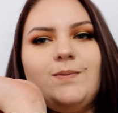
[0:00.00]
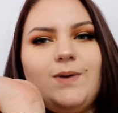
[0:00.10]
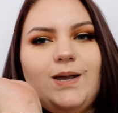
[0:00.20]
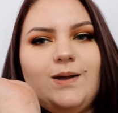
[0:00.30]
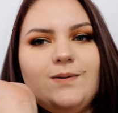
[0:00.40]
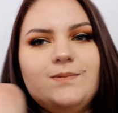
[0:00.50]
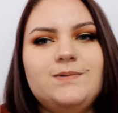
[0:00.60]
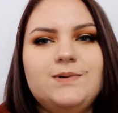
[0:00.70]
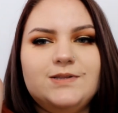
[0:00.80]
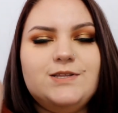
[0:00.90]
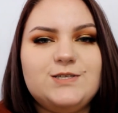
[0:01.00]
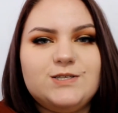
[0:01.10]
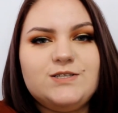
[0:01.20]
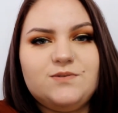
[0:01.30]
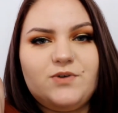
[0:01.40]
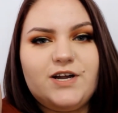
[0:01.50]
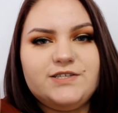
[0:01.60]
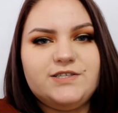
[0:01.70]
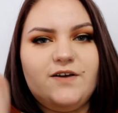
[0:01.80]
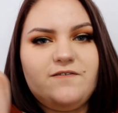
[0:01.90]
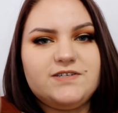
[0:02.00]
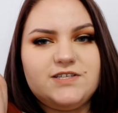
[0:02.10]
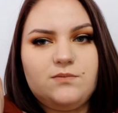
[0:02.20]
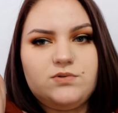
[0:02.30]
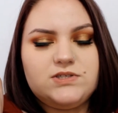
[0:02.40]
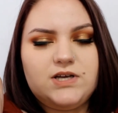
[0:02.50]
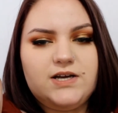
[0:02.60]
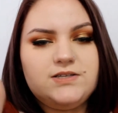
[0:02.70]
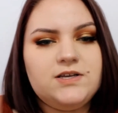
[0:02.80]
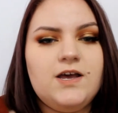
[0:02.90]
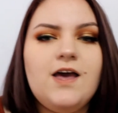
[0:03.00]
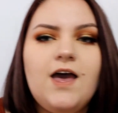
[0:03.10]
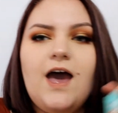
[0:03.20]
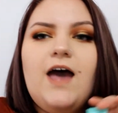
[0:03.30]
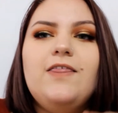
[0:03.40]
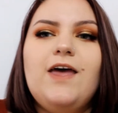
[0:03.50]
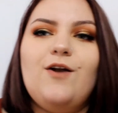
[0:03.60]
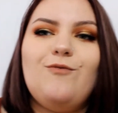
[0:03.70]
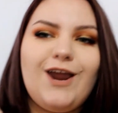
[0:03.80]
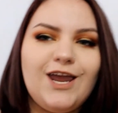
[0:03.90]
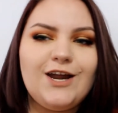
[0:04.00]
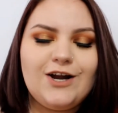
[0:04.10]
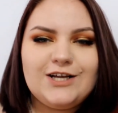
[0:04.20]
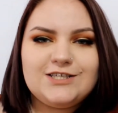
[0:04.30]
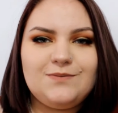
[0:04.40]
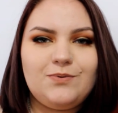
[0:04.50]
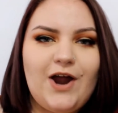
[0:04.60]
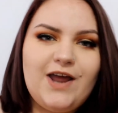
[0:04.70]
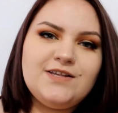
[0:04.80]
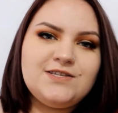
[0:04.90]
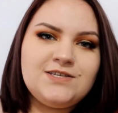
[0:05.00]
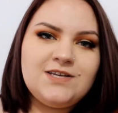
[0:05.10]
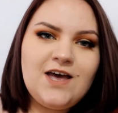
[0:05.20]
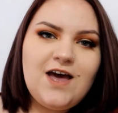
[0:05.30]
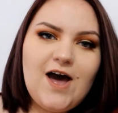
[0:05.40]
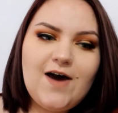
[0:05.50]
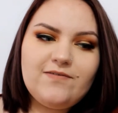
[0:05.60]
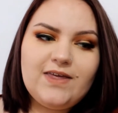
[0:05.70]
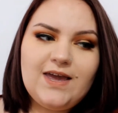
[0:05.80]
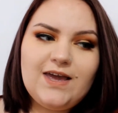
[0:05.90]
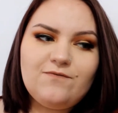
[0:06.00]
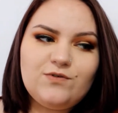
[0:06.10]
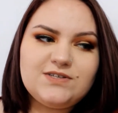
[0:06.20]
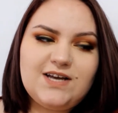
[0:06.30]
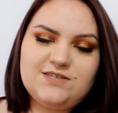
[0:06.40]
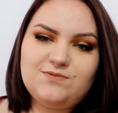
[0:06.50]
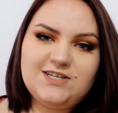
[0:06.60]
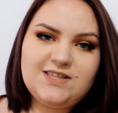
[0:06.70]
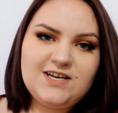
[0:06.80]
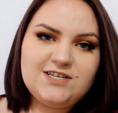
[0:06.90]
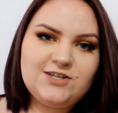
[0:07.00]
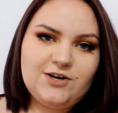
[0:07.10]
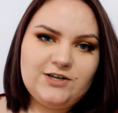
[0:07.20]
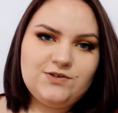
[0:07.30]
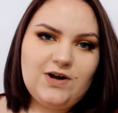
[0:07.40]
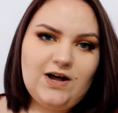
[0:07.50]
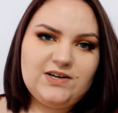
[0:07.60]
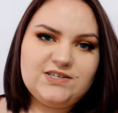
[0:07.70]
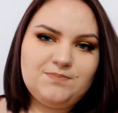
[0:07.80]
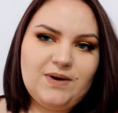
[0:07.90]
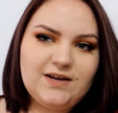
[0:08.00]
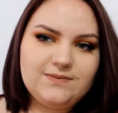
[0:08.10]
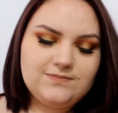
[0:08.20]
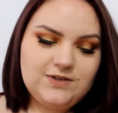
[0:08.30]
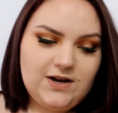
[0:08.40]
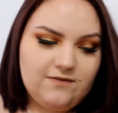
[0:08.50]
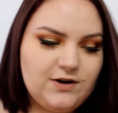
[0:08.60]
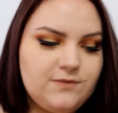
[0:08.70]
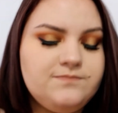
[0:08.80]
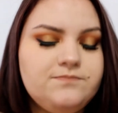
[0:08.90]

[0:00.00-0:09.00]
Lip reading: Right here. This is the price of the sample size, and then right here is the price of the full size, which I think is $32, but you never know.